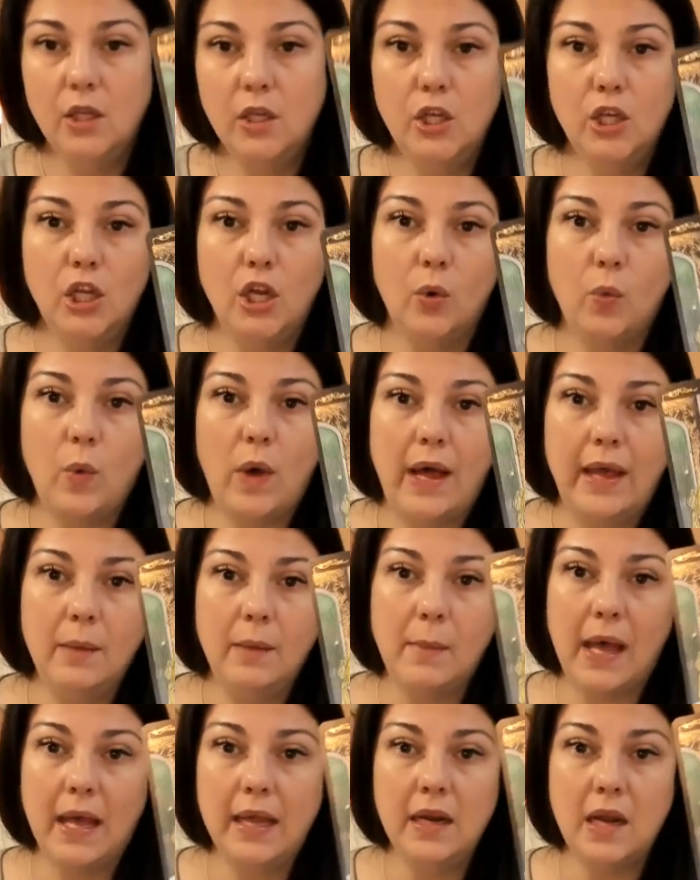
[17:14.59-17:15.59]
You know, why
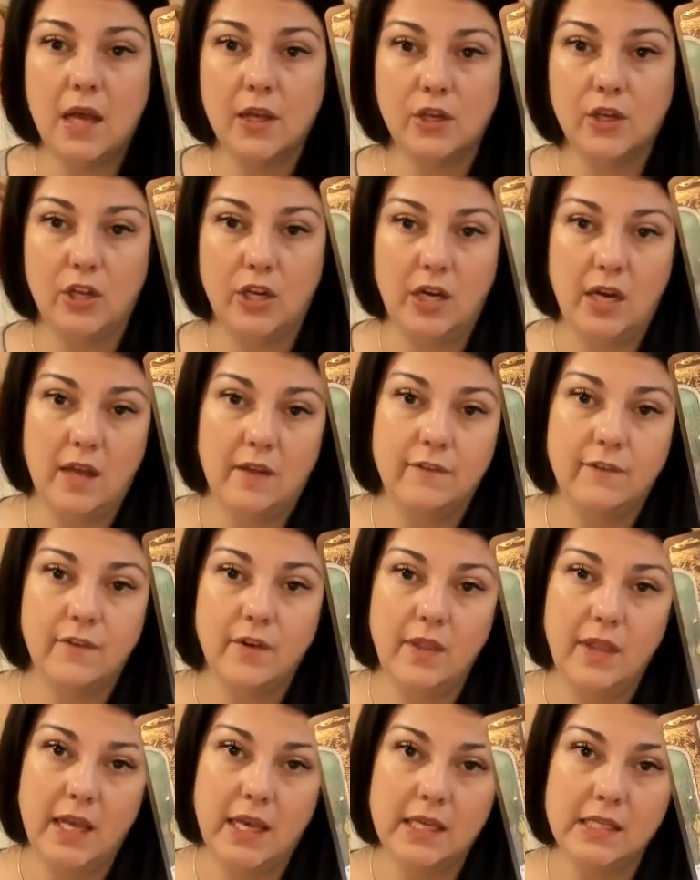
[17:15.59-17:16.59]
am I not good enough
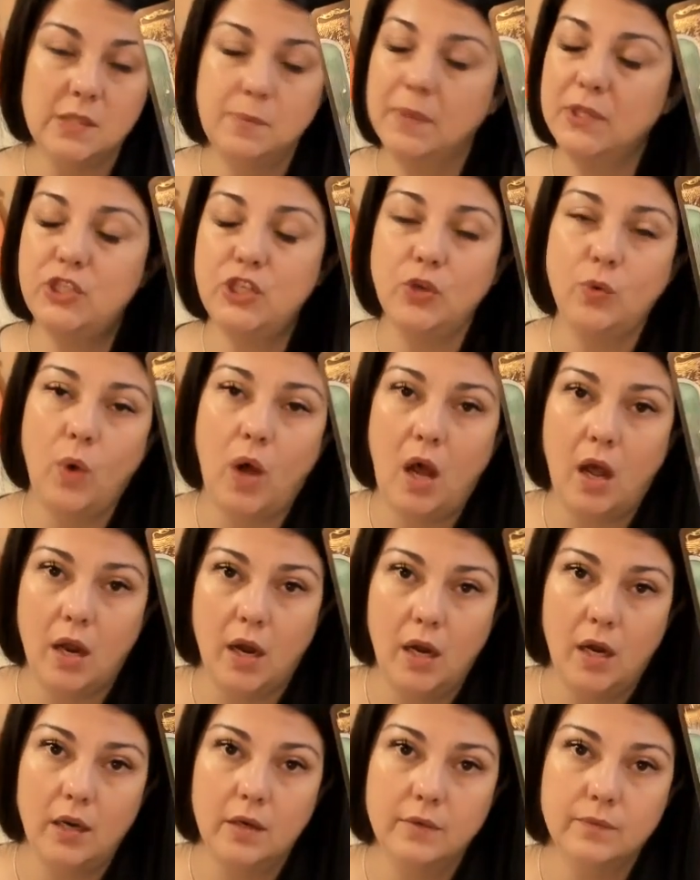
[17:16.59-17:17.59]
for this? But you
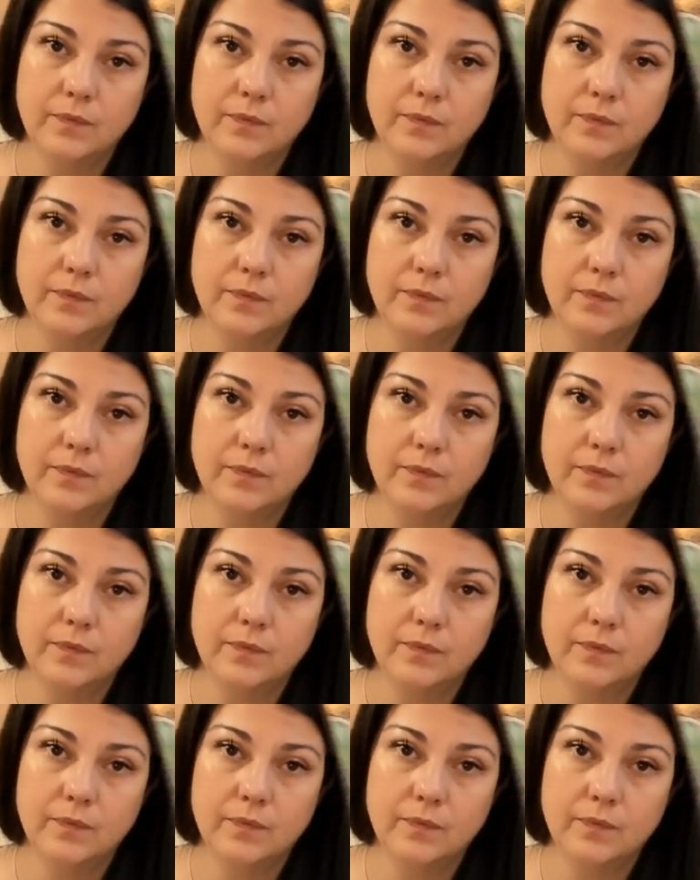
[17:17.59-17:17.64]
are.